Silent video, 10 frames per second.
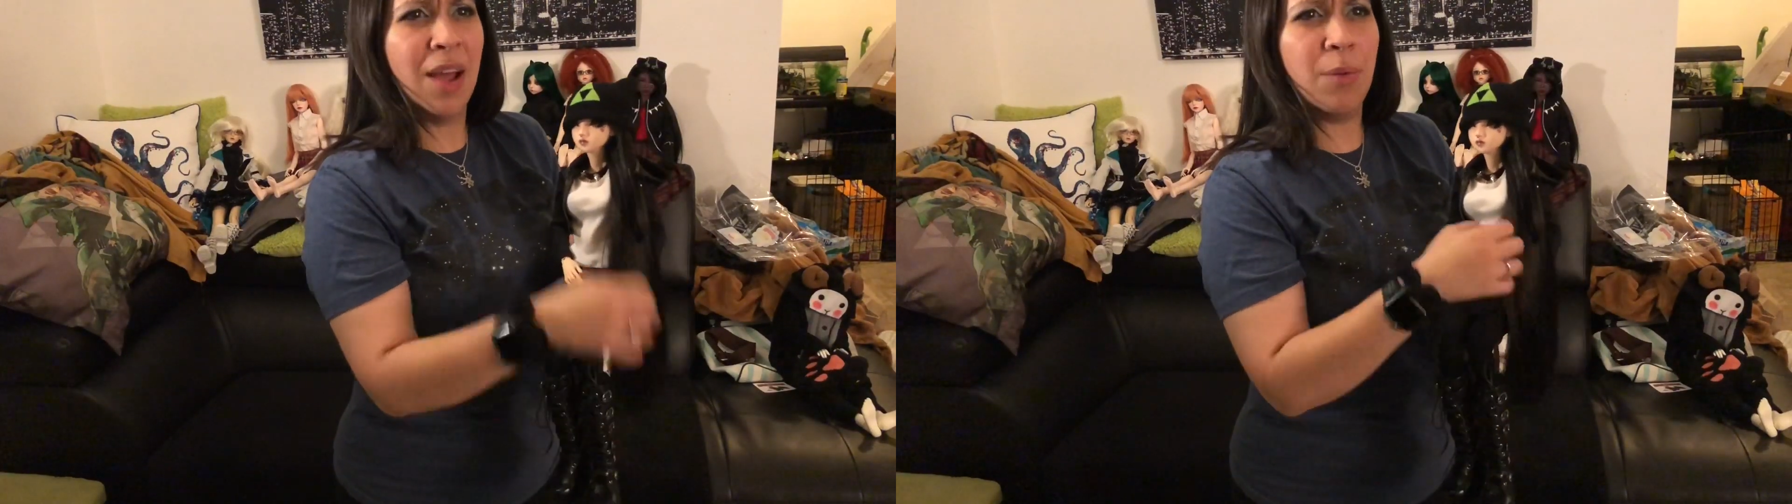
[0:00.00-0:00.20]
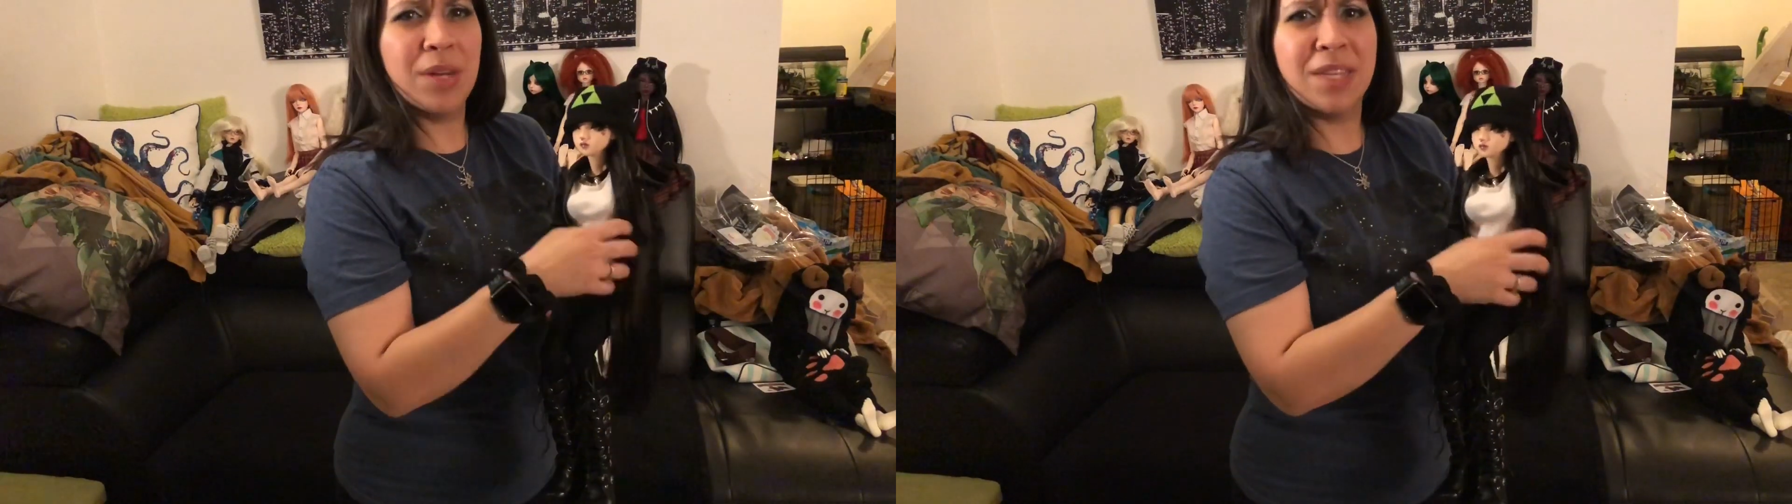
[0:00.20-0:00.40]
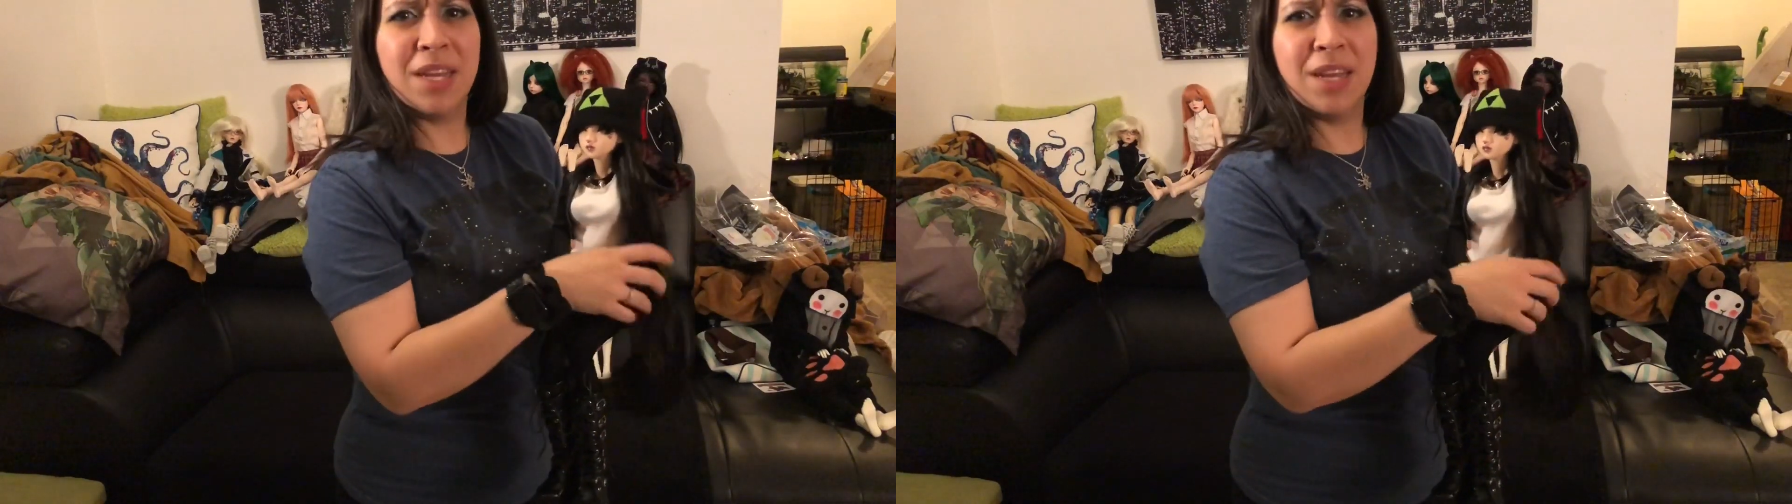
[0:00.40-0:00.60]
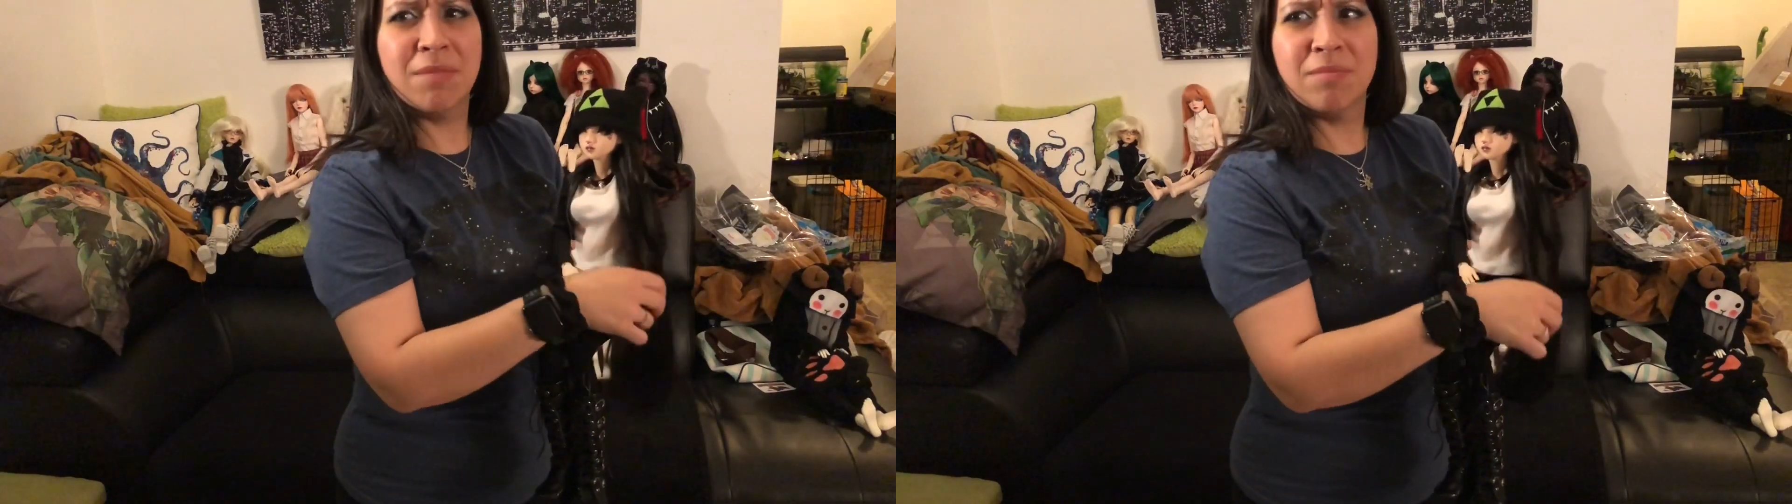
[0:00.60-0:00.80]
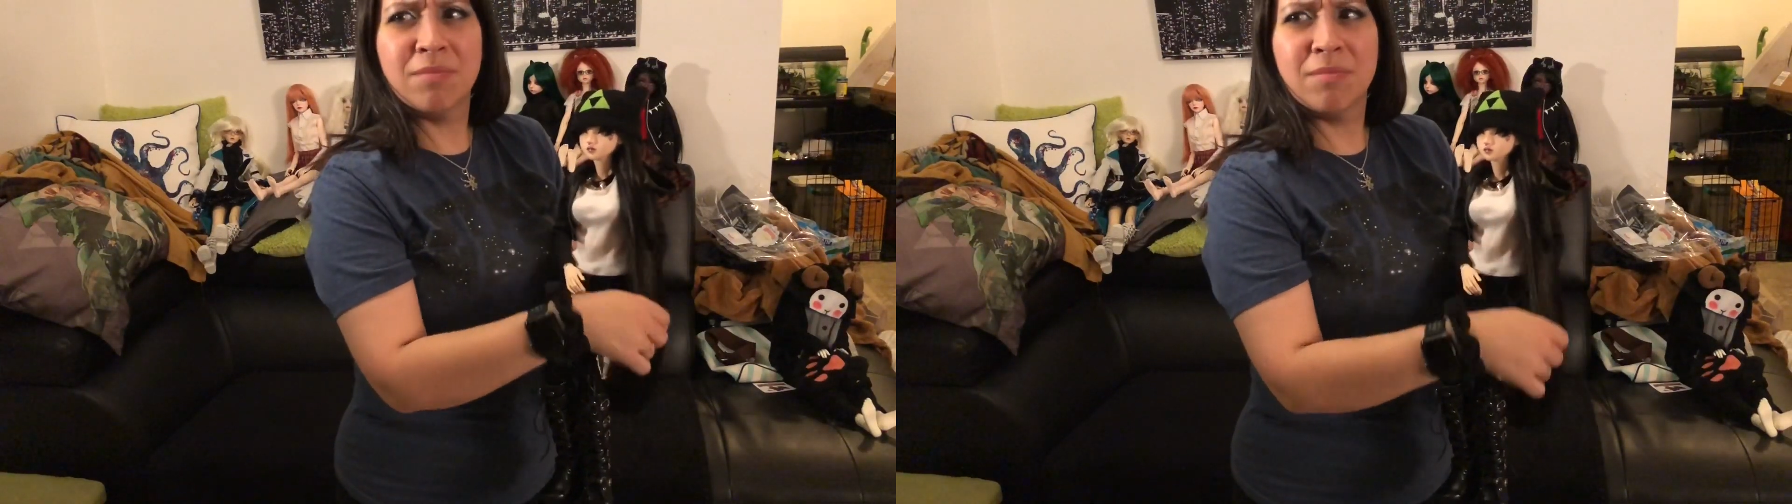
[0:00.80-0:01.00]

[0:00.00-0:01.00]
I want to say